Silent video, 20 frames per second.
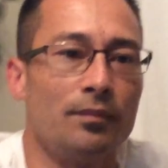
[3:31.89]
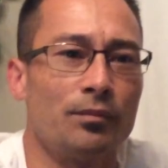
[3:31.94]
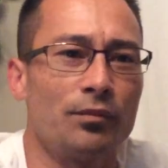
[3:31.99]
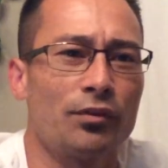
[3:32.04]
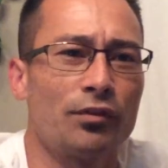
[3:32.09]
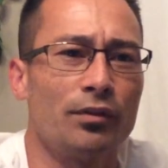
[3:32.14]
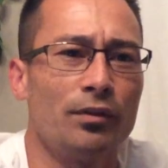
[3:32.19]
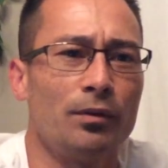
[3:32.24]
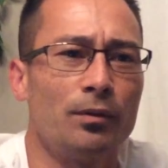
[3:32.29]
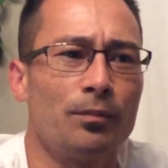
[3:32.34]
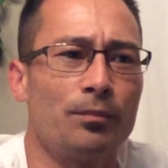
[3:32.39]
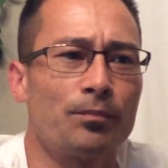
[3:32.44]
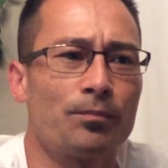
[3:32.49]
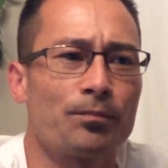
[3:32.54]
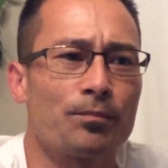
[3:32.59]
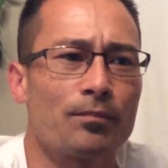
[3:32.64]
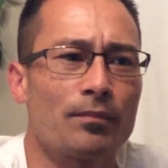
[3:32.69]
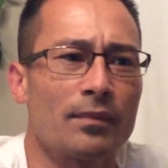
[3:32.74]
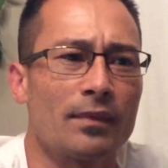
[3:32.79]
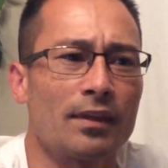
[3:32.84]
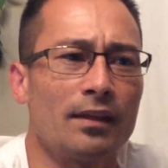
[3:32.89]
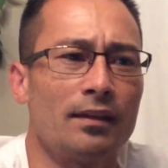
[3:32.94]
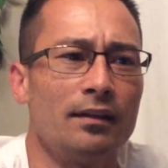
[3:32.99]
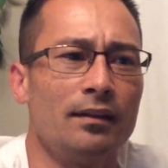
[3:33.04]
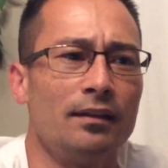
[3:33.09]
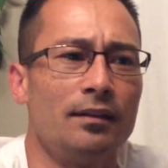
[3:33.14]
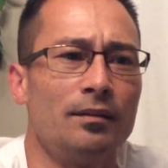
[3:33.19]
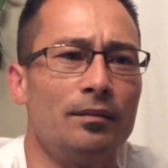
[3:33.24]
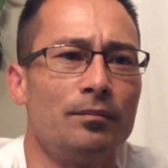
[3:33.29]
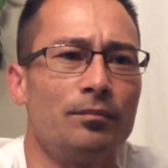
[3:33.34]
So
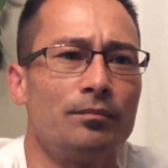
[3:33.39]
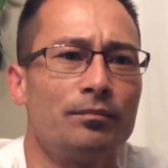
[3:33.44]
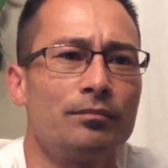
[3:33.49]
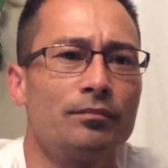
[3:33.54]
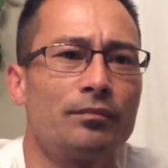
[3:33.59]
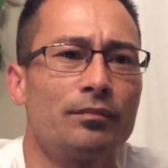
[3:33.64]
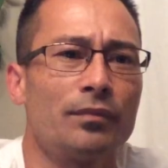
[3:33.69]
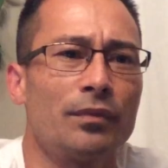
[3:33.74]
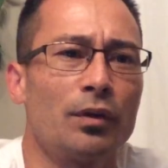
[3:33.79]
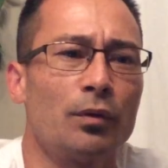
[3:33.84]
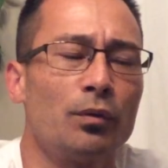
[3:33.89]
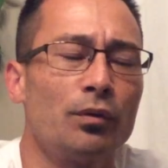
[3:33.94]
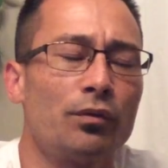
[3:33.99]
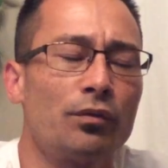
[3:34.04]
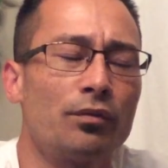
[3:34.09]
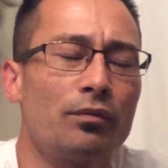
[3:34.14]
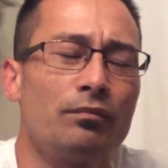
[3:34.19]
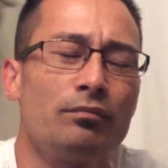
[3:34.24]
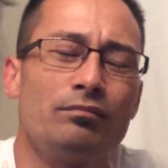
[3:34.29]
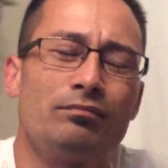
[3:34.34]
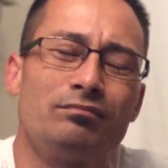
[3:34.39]
there was